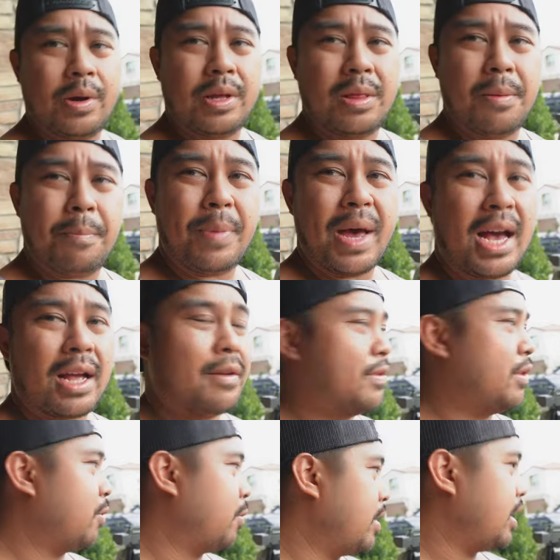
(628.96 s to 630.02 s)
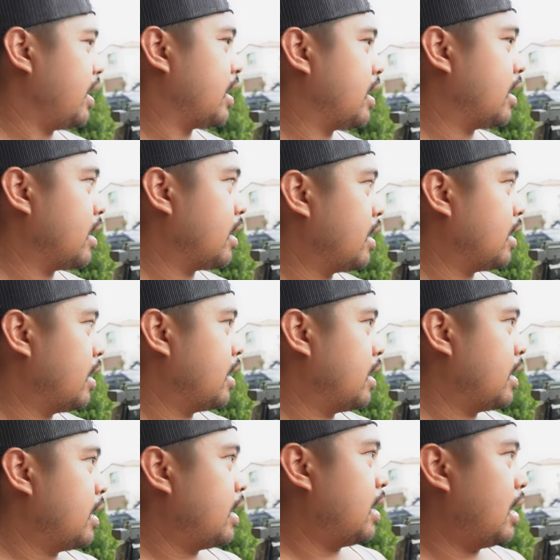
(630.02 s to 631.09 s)
in the back of the rig,
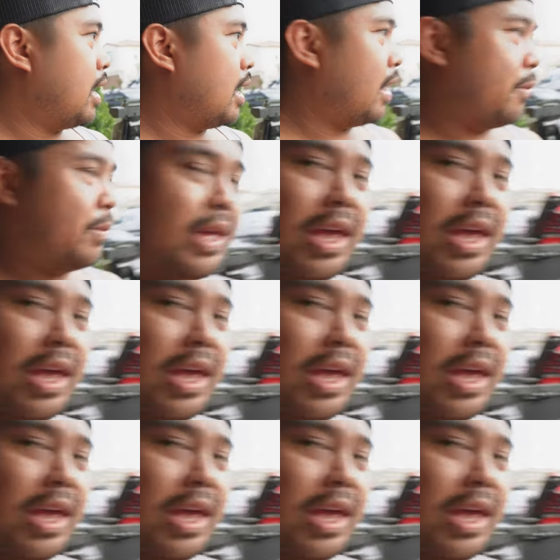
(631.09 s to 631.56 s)
uh, we